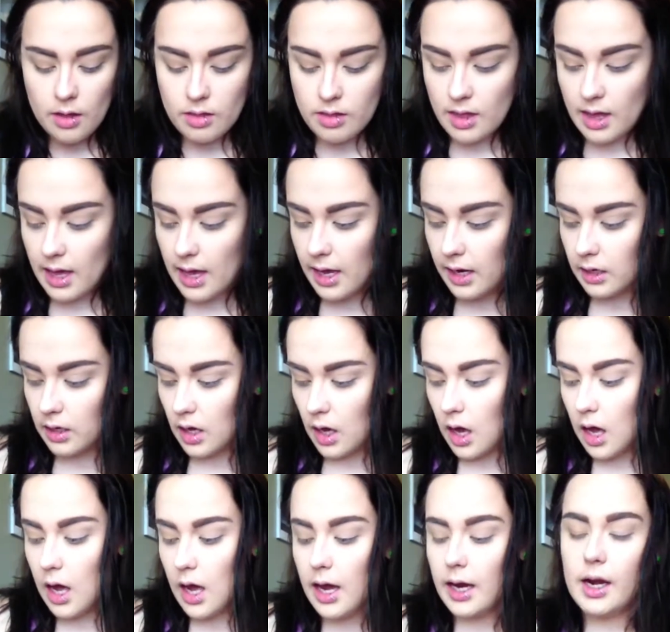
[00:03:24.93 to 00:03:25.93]
Then
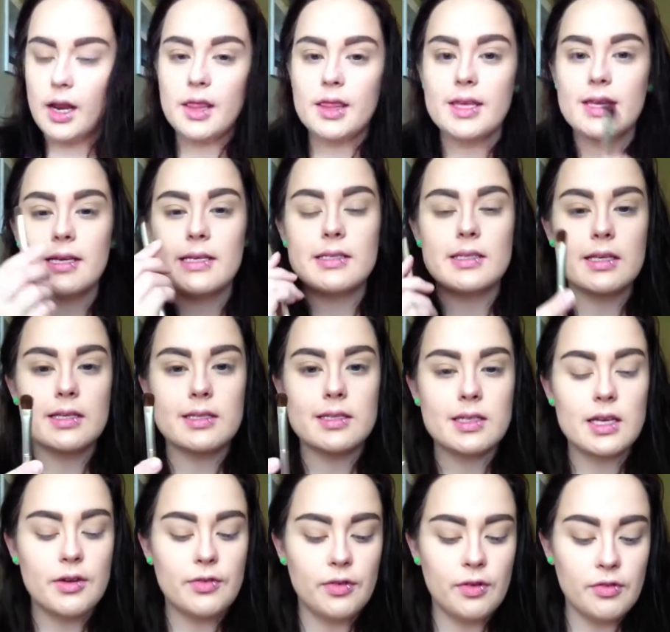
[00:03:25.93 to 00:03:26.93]
on this
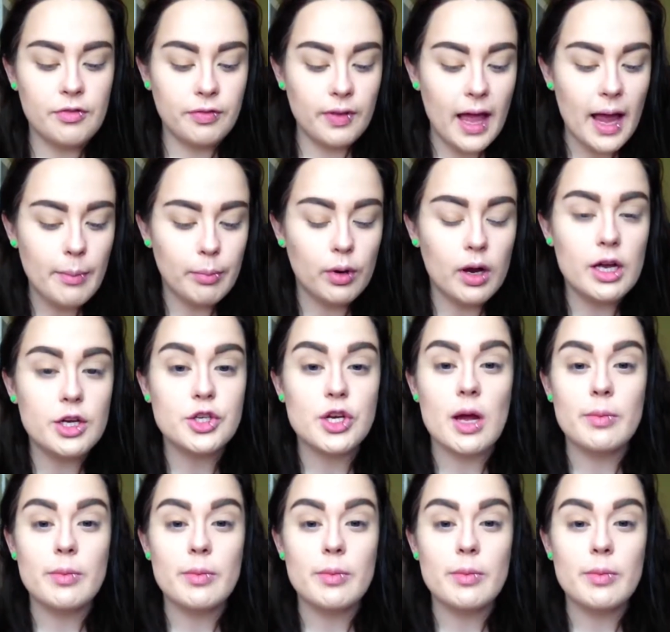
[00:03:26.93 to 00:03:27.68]
stiff flat brush,